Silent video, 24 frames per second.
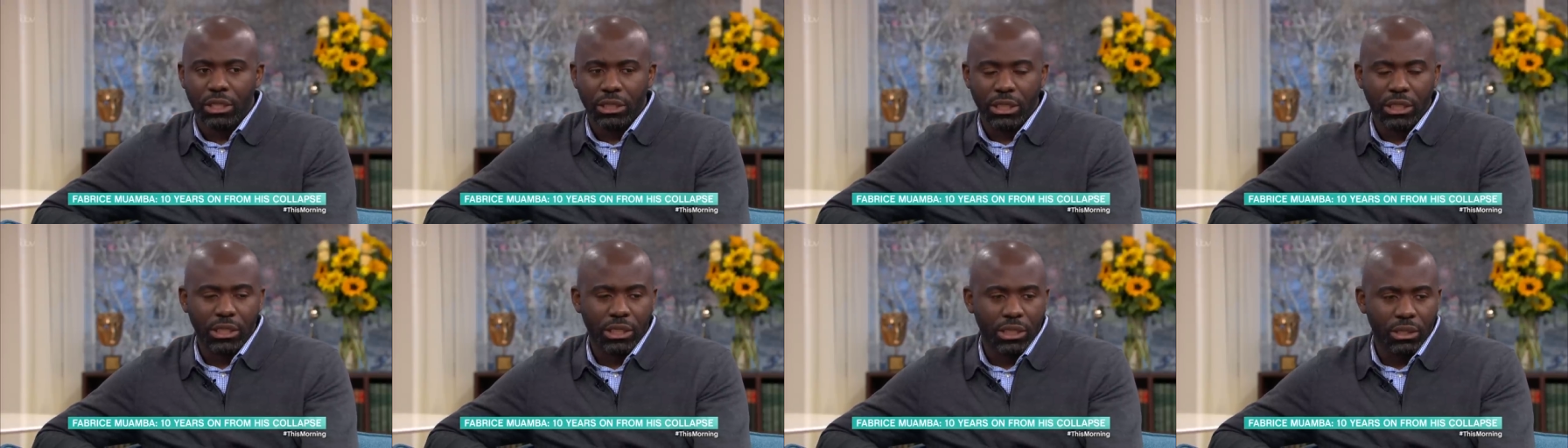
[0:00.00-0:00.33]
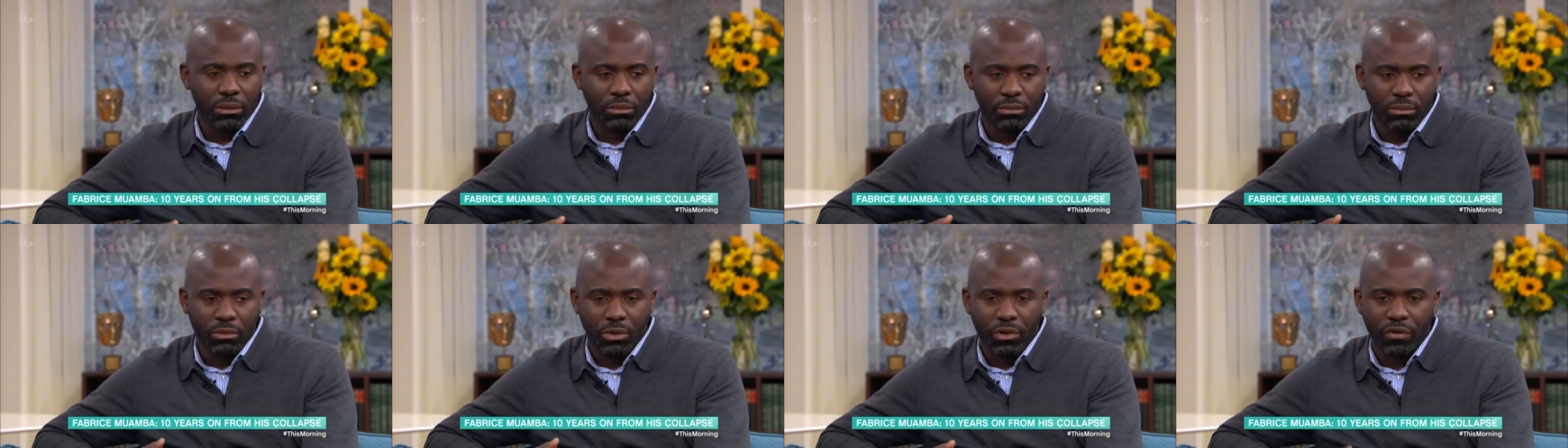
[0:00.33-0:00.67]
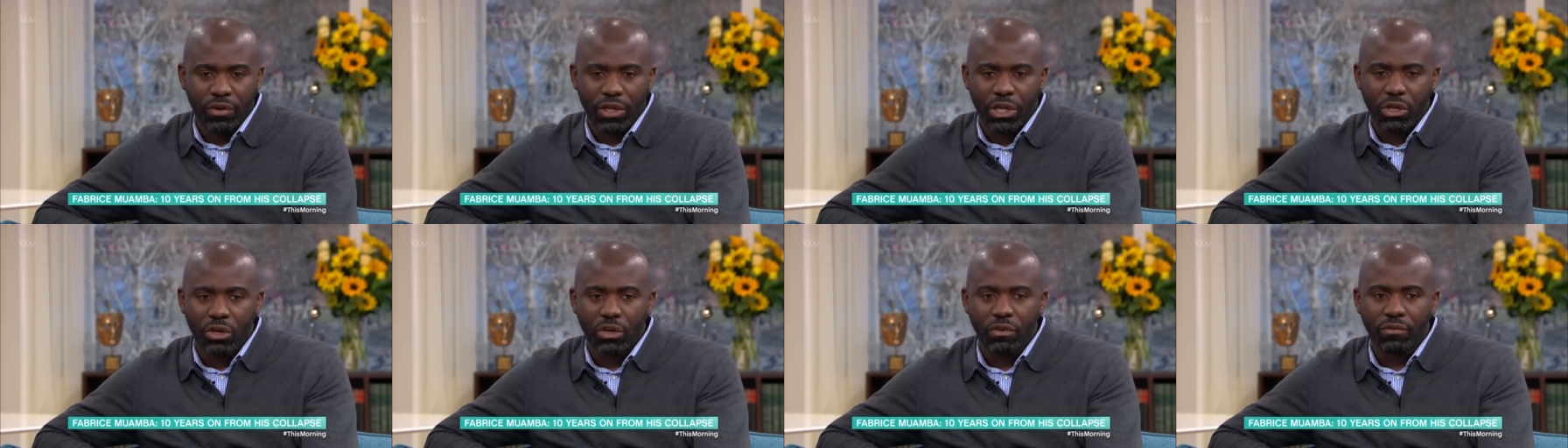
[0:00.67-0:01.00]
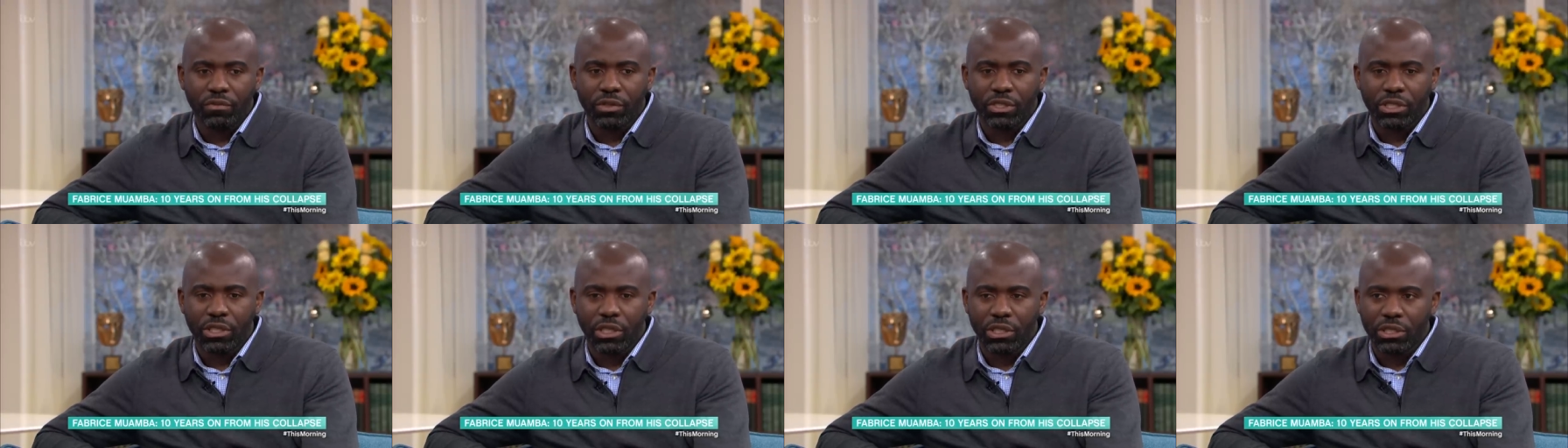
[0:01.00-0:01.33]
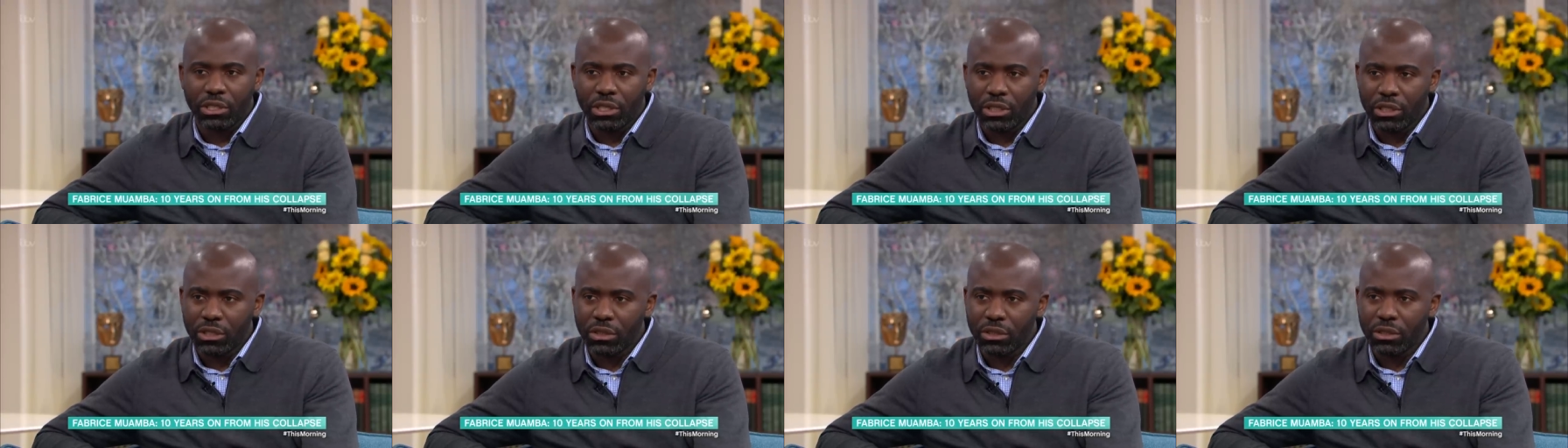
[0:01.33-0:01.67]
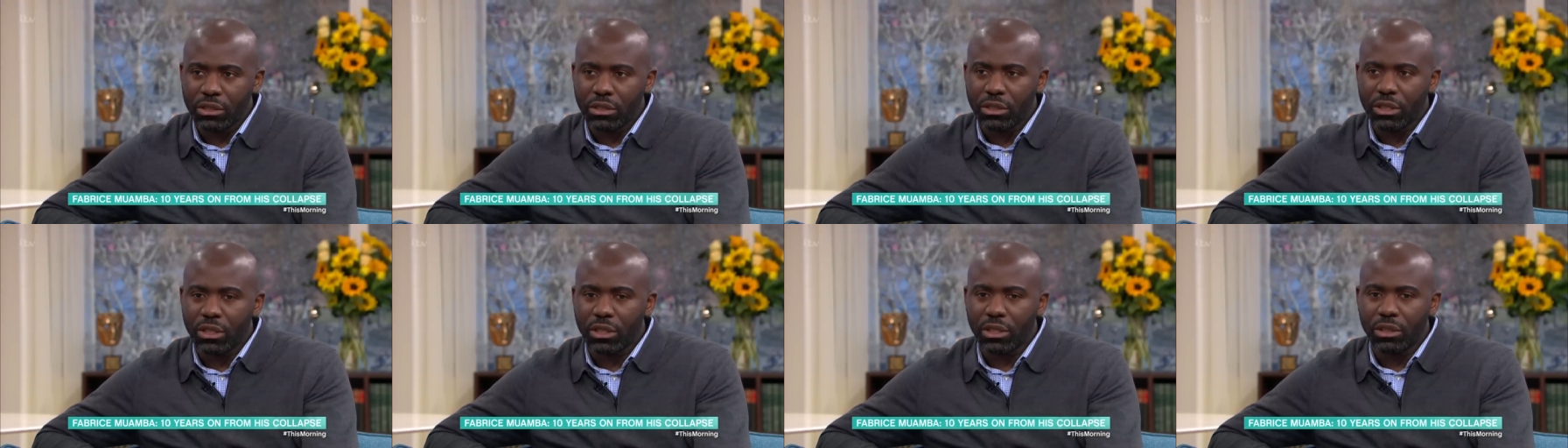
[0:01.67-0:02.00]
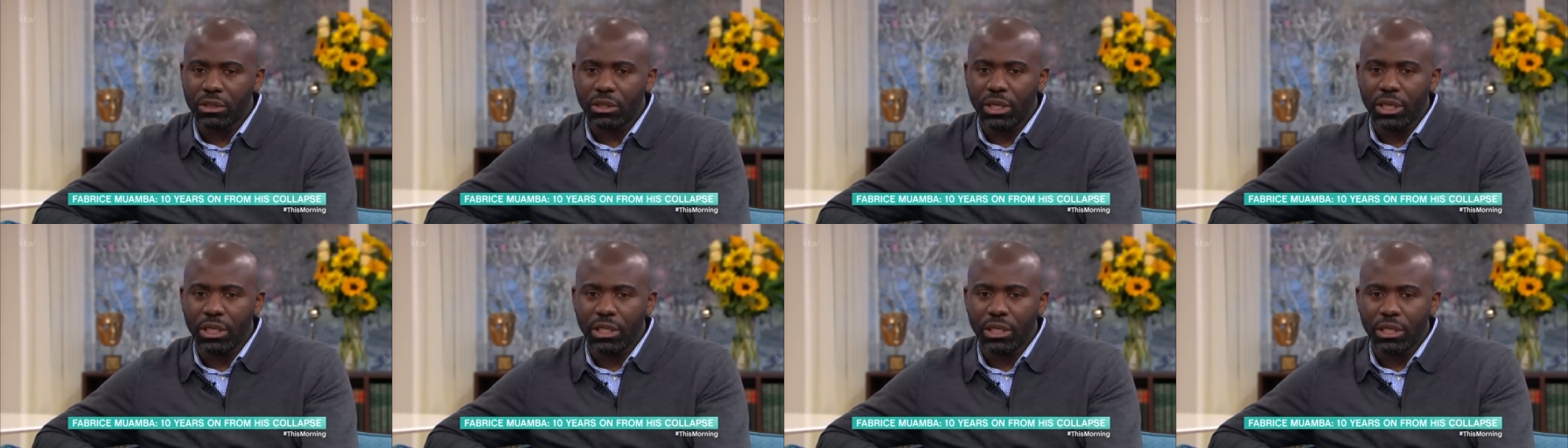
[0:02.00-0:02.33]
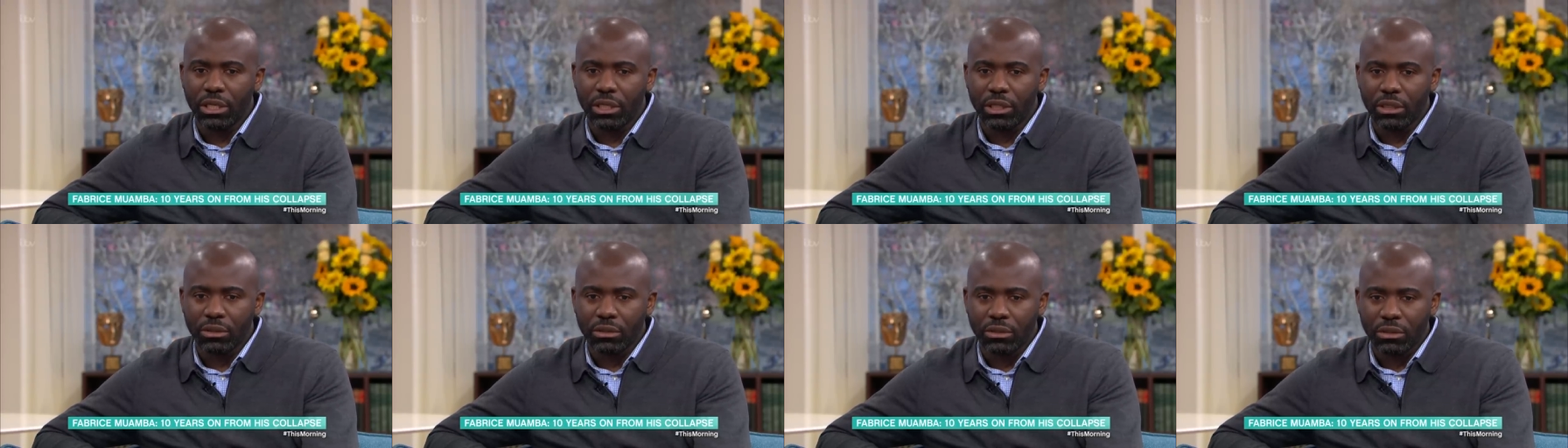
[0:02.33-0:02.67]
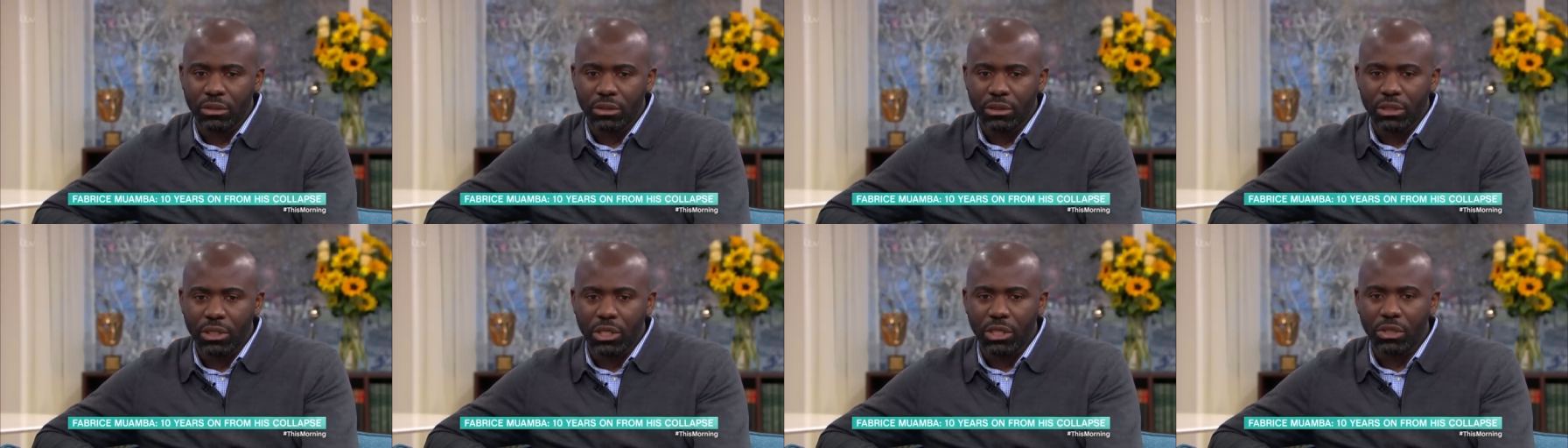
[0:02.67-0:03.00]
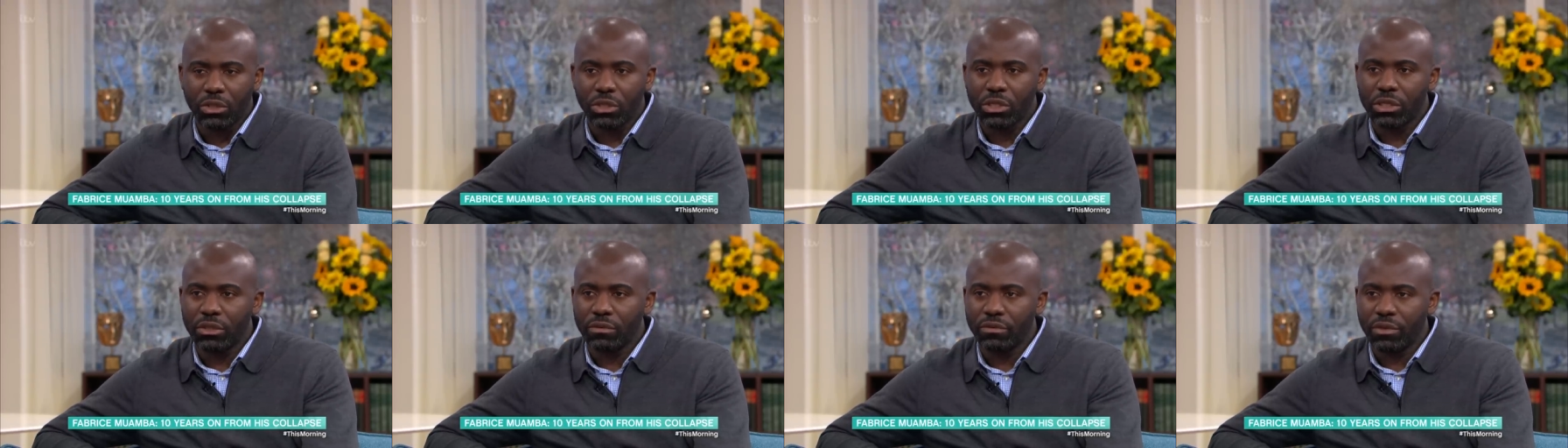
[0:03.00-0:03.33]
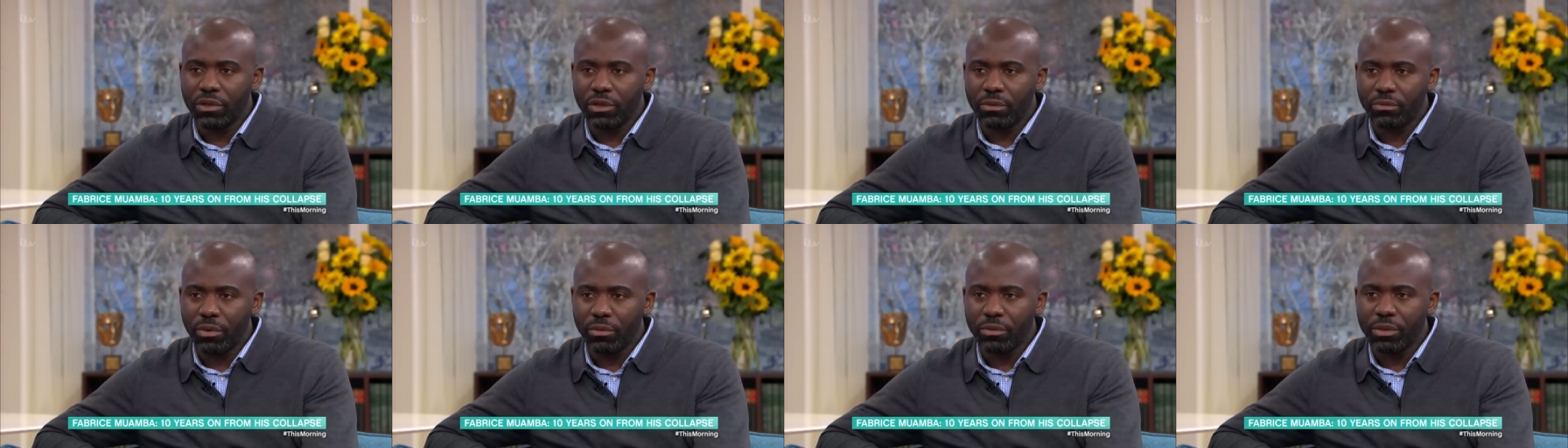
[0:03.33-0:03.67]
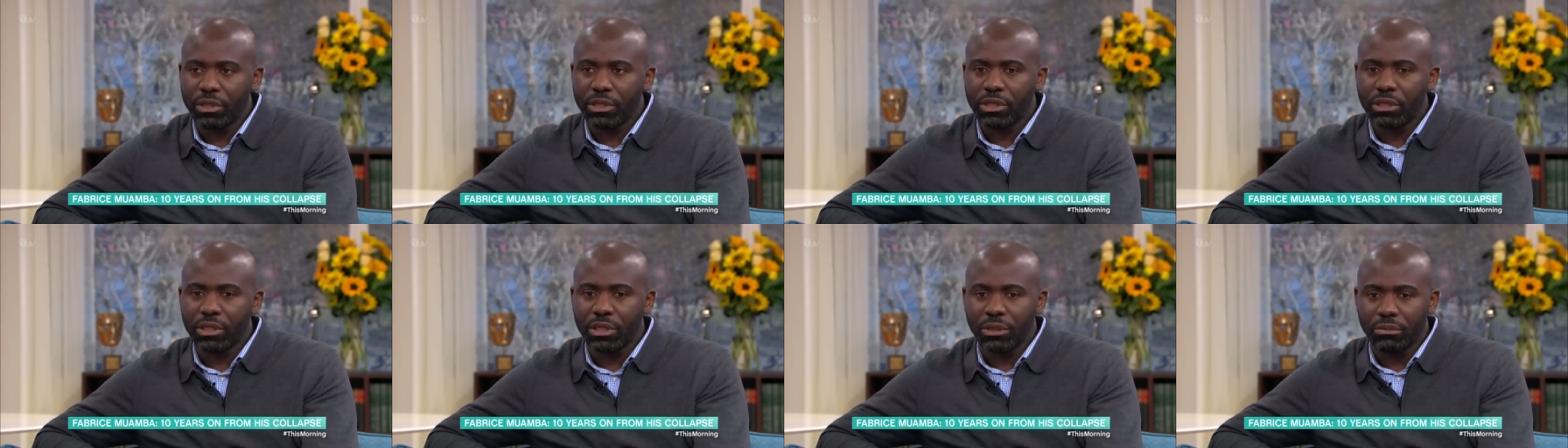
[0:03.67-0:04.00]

Yes, uh, we've had a conversation, uh, and then it looks very promising.